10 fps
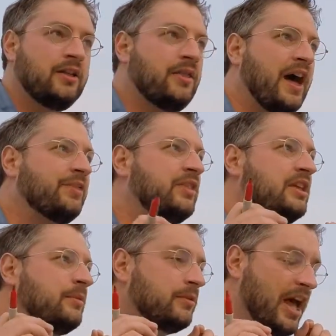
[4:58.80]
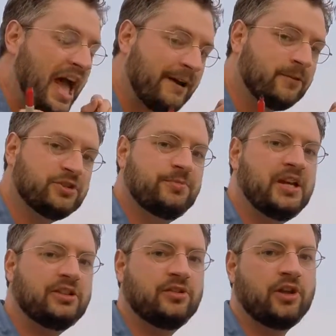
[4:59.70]
that the average
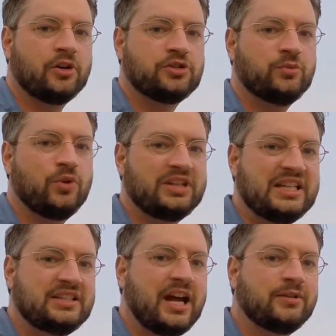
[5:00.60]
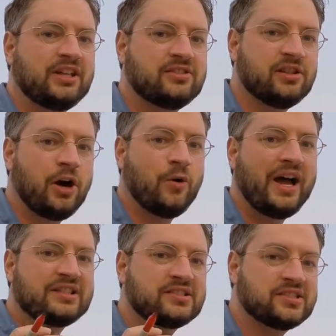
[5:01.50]
pH of the ocean will get down as low
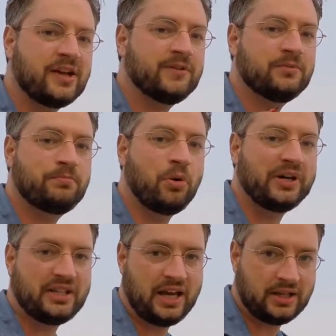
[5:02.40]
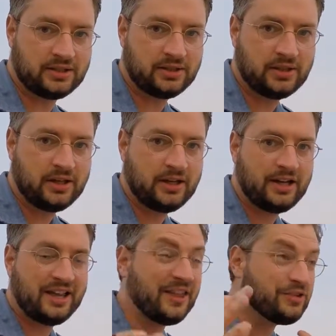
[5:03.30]
as 7.8. And